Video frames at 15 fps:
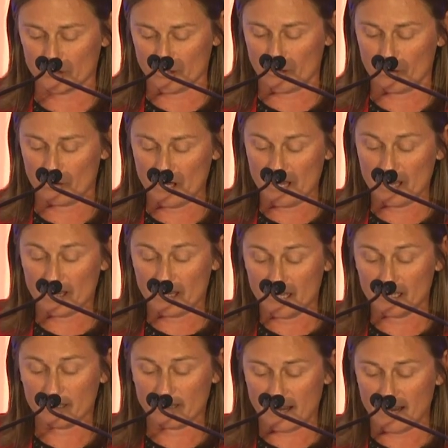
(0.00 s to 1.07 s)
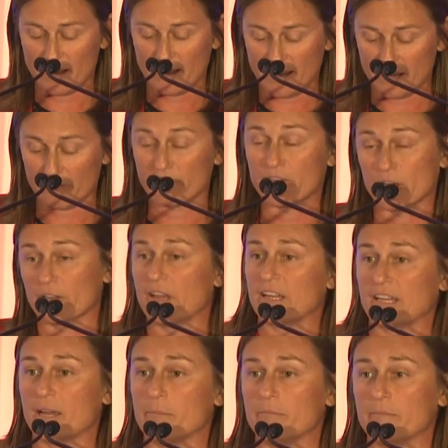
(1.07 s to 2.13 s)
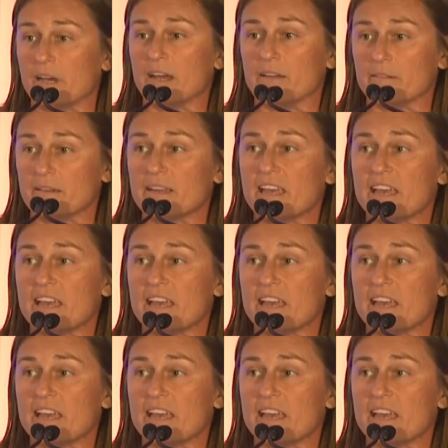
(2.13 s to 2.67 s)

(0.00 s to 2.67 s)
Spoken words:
So I feel like I